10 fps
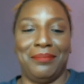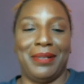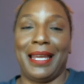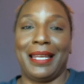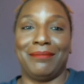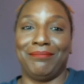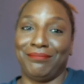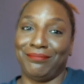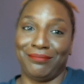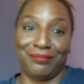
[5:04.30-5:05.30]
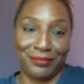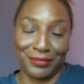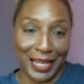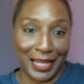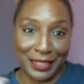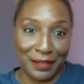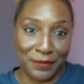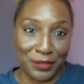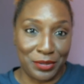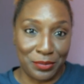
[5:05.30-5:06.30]
like I said,
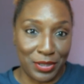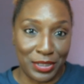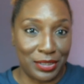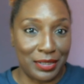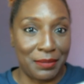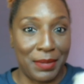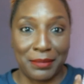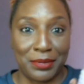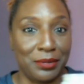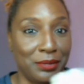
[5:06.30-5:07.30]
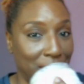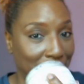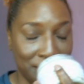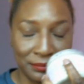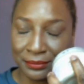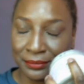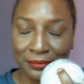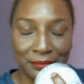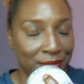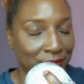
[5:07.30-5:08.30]
first impressions. I'm absolutely
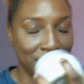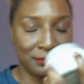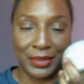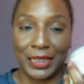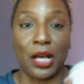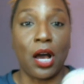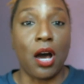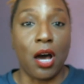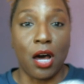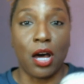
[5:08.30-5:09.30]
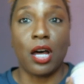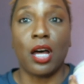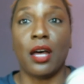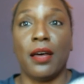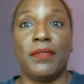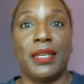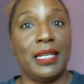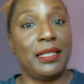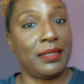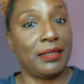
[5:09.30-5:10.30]
in awe of
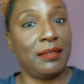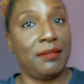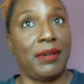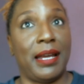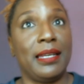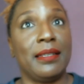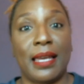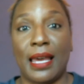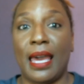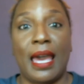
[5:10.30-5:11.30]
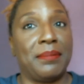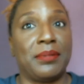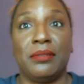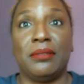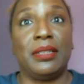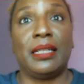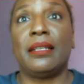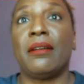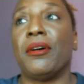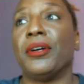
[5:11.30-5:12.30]
it. Right? I absolutely in
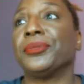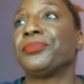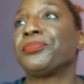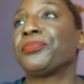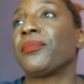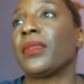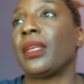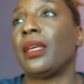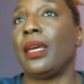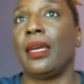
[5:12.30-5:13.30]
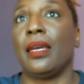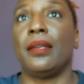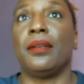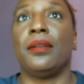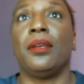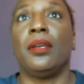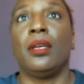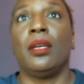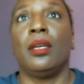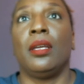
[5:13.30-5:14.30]
awe. And
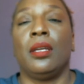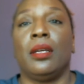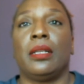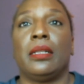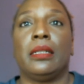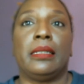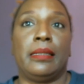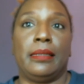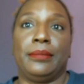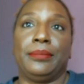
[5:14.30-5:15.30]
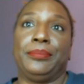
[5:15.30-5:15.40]
listen,